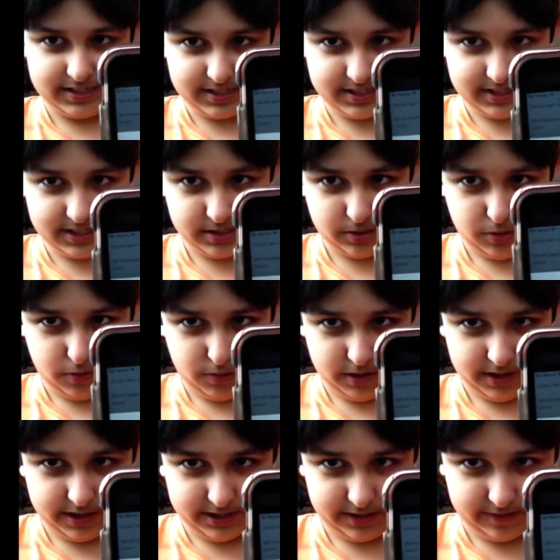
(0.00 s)
can see the
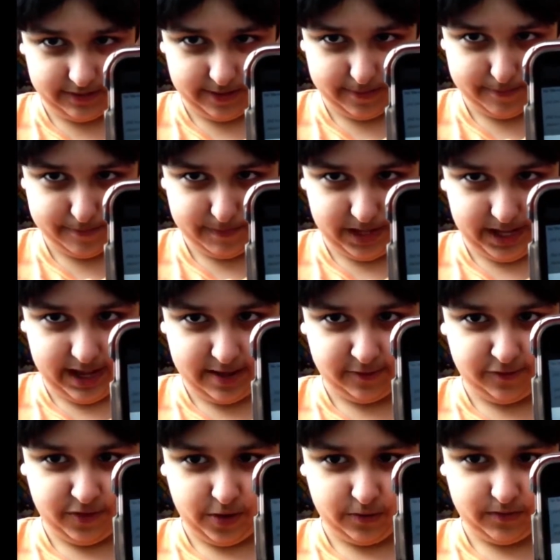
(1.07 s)
cord from the
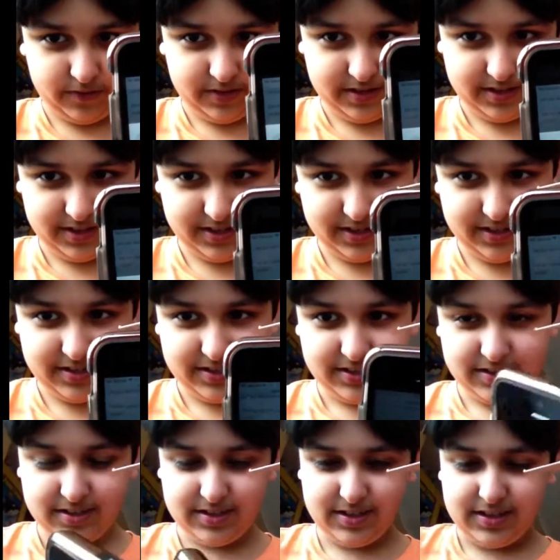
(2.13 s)
iPhone.
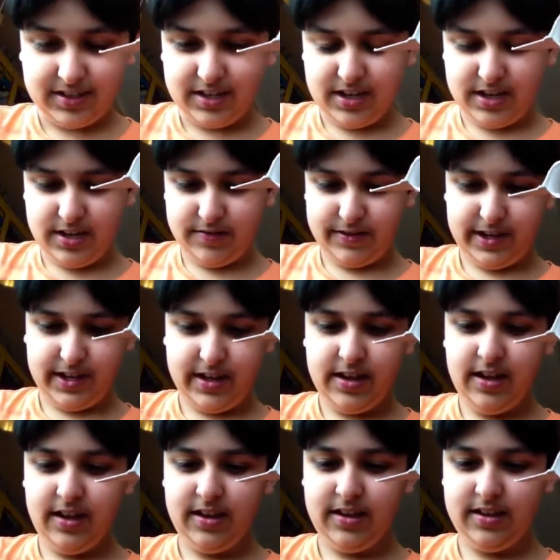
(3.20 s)
Anyway,
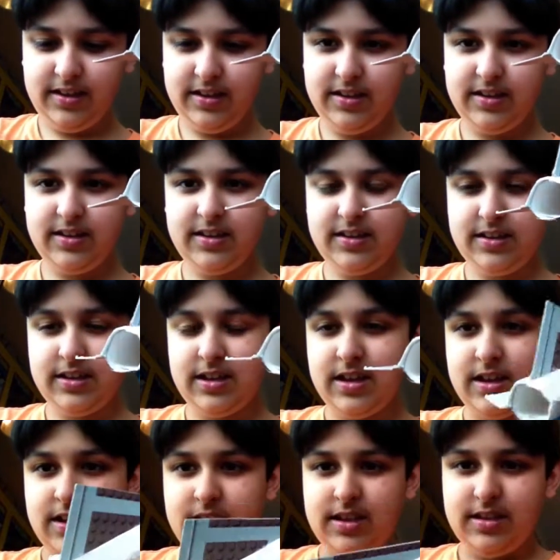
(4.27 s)

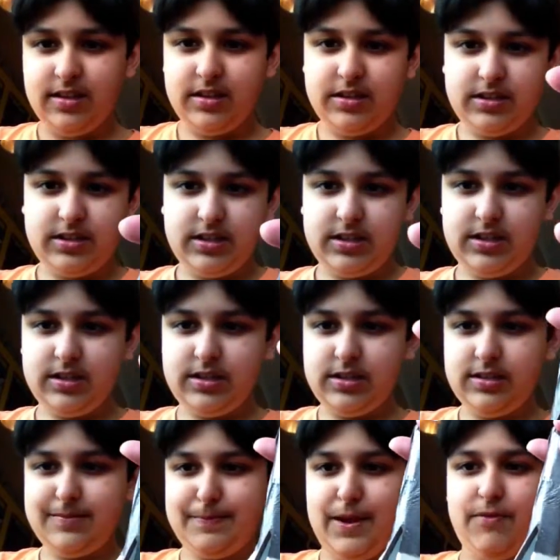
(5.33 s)

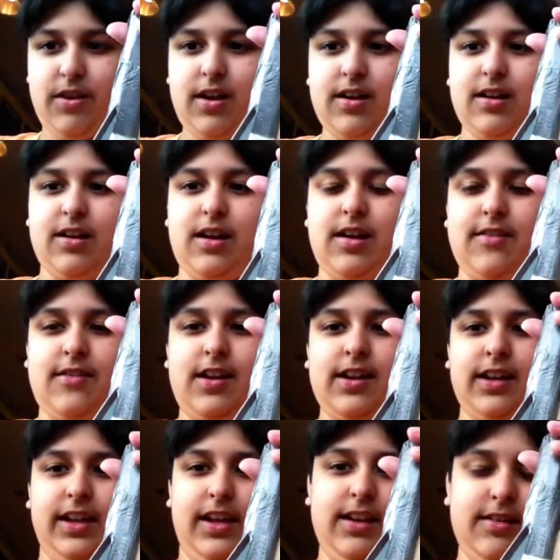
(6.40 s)
this is our
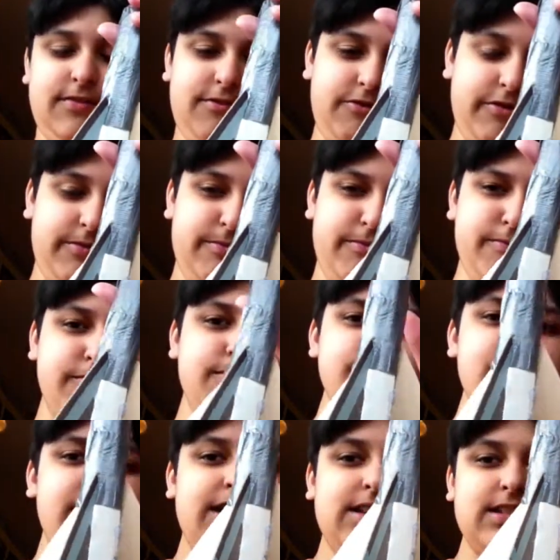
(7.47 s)
rocket,
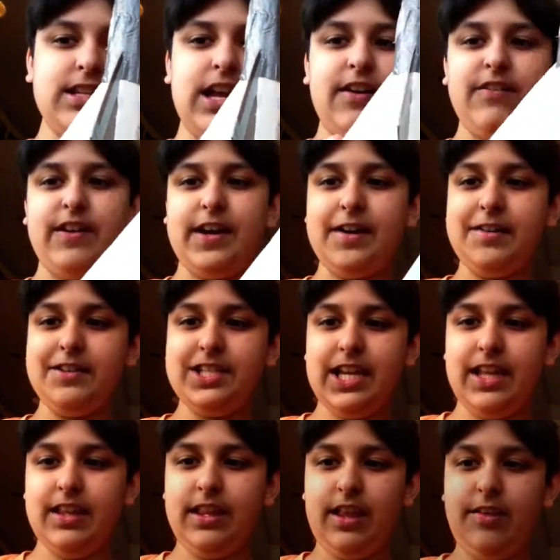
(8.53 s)
the Sapphires
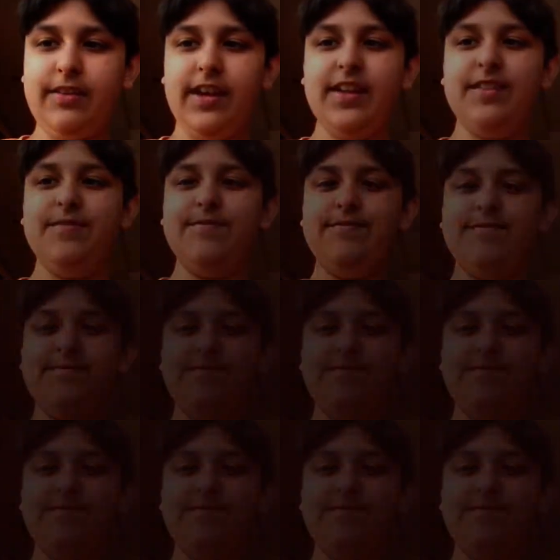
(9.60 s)
and Logan.